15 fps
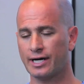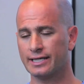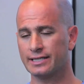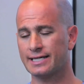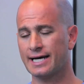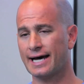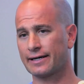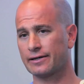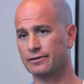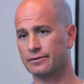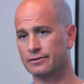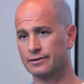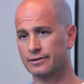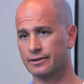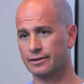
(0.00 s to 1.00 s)
trying to
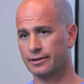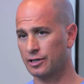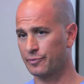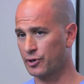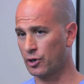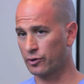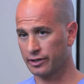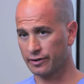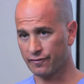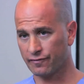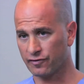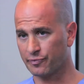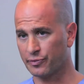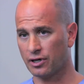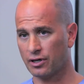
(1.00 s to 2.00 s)
tackle an opponent in
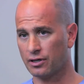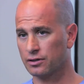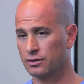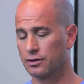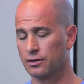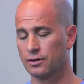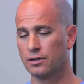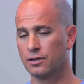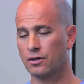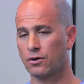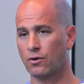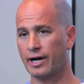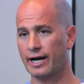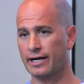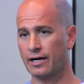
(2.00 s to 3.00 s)
football
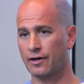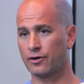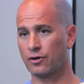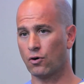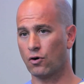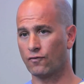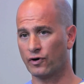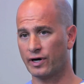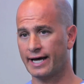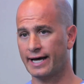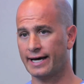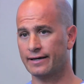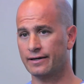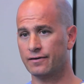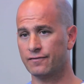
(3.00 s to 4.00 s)
or any other
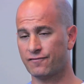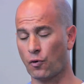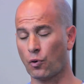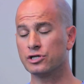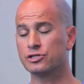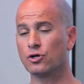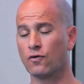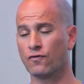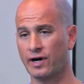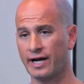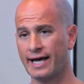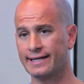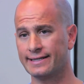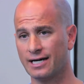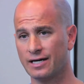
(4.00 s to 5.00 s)
forced
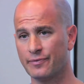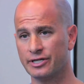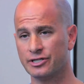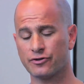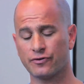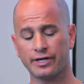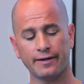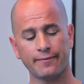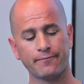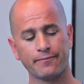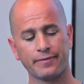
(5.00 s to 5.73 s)
overhand type injury.